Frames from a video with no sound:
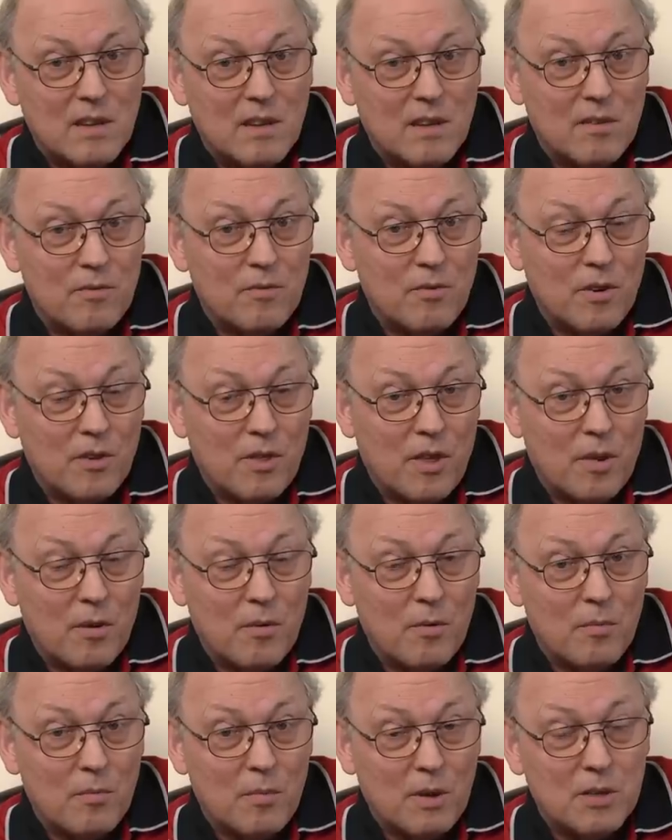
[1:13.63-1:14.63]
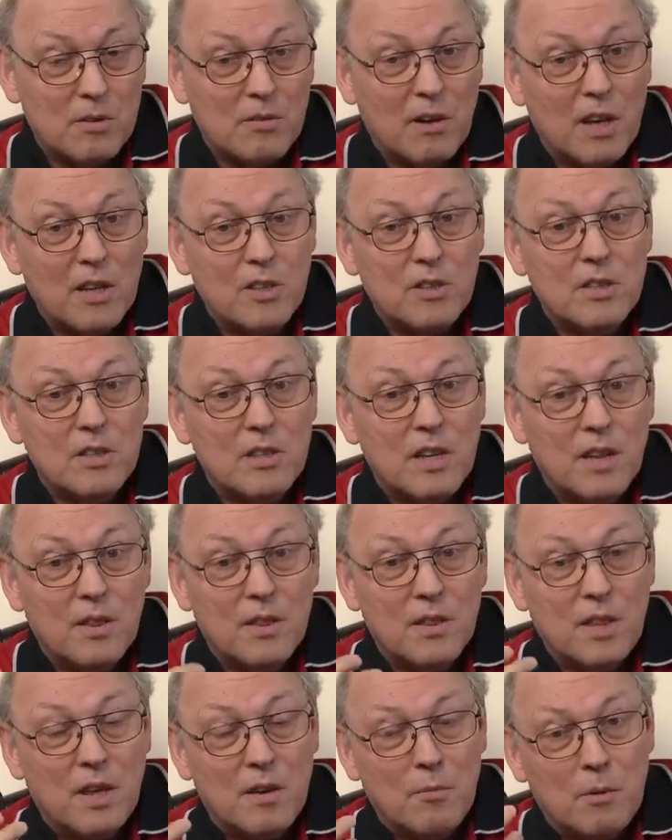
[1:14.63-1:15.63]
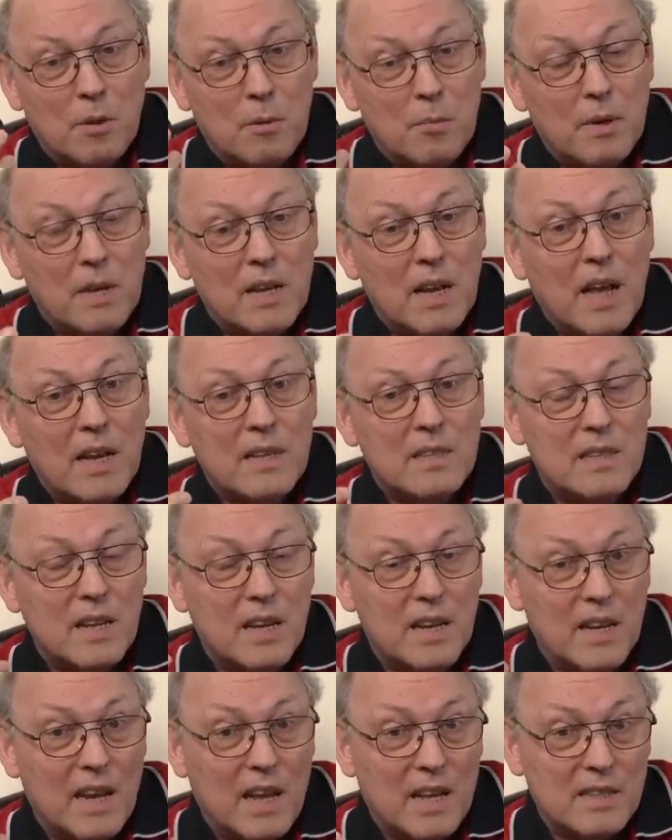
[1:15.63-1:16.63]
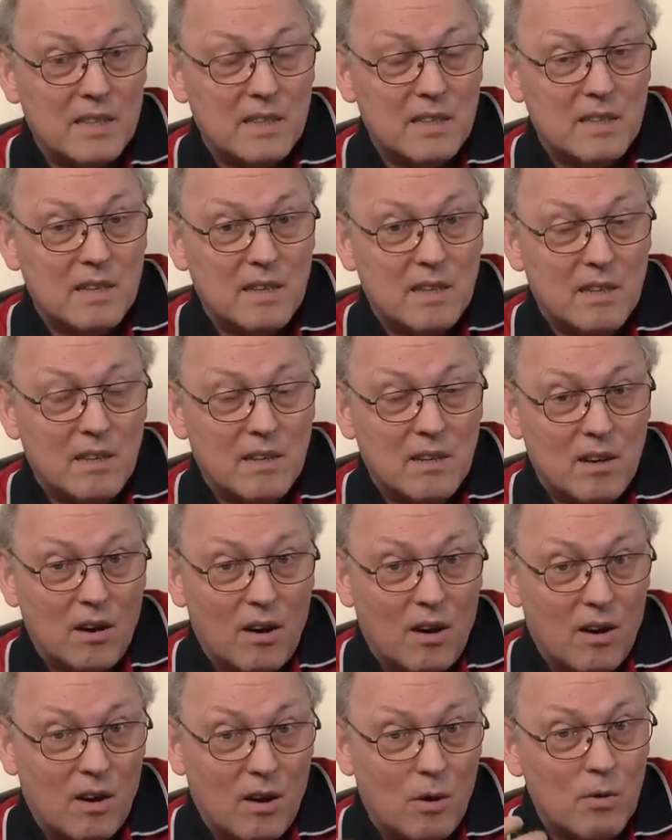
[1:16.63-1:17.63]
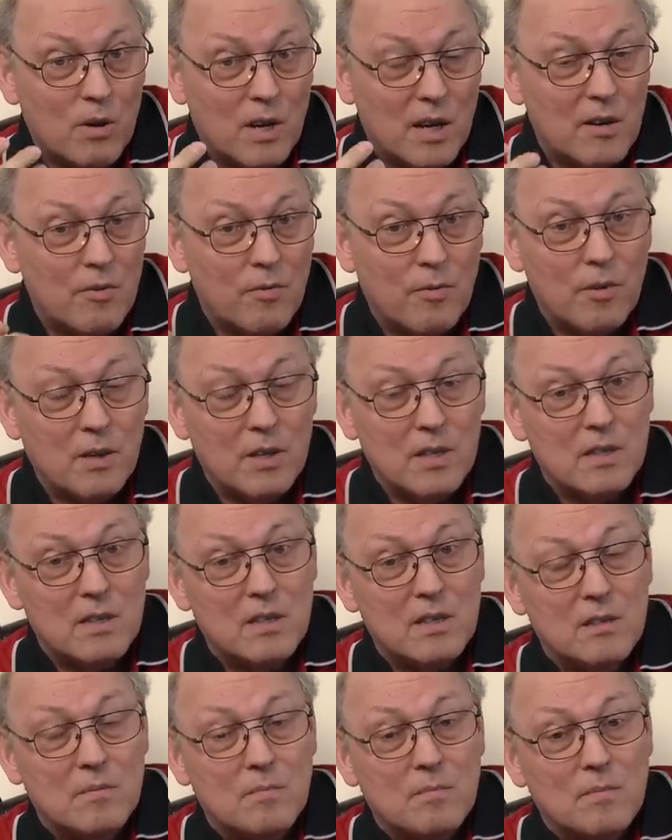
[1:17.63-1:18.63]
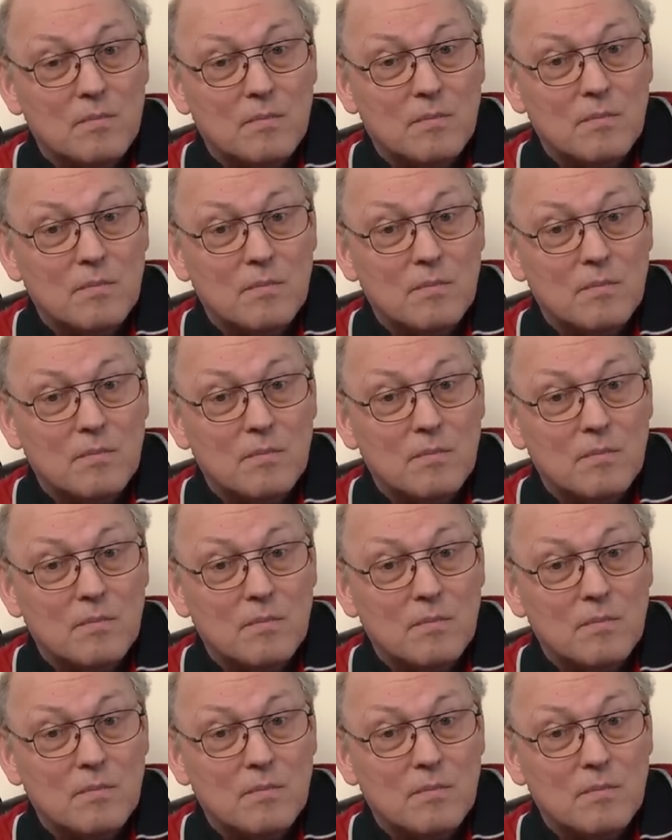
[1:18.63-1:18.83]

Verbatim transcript: uh, for the maturation and there will be less and less uh, oak influence